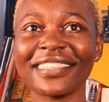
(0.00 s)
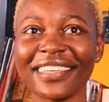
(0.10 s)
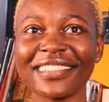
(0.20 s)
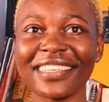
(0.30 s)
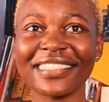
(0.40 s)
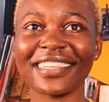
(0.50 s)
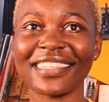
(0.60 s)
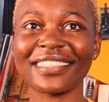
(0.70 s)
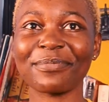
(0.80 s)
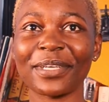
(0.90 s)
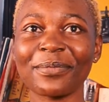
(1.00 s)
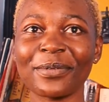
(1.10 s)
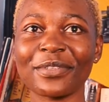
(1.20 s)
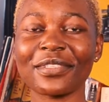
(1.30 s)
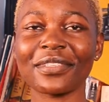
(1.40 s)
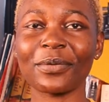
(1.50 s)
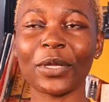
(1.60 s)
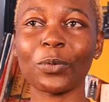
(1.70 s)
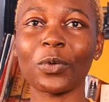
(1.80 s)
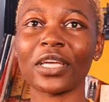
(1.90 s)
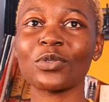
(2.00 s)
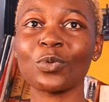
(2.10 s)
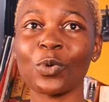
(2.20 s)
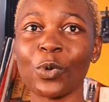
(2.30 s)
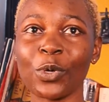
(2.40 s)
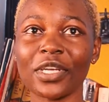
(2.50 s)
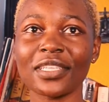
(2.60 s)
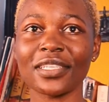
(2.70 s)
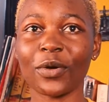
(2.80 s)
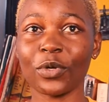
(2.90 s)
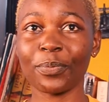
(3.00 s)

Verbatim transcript: exciting at the same time because now we had to code on